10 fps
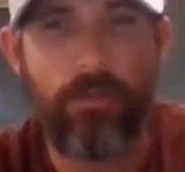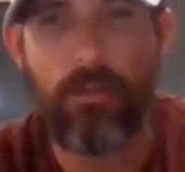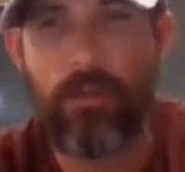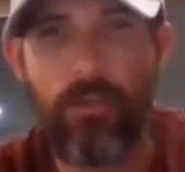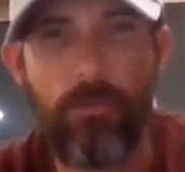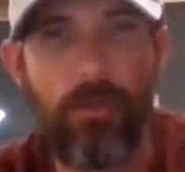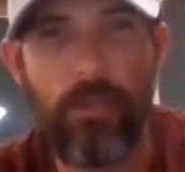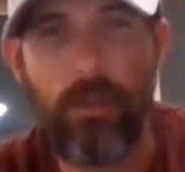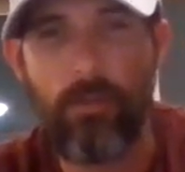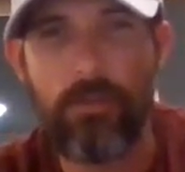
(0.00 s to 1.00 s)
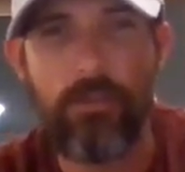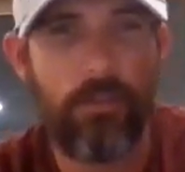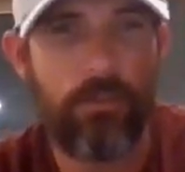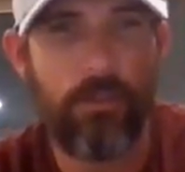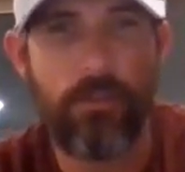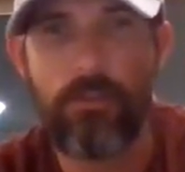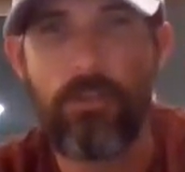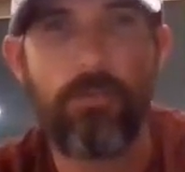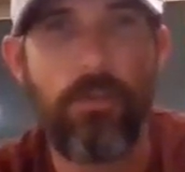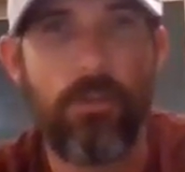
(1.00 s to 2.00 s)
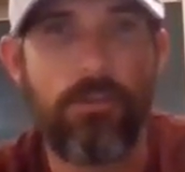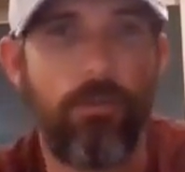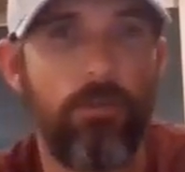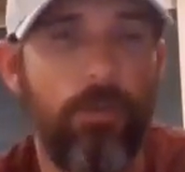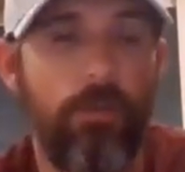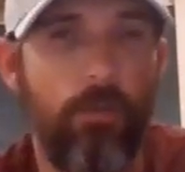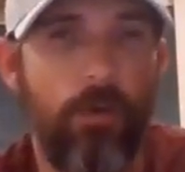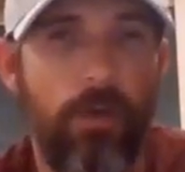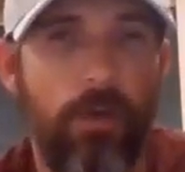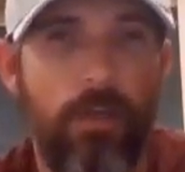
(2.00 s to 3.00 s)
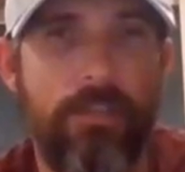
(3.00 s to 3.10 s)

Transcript: For a human, they want you to turn 2 years old before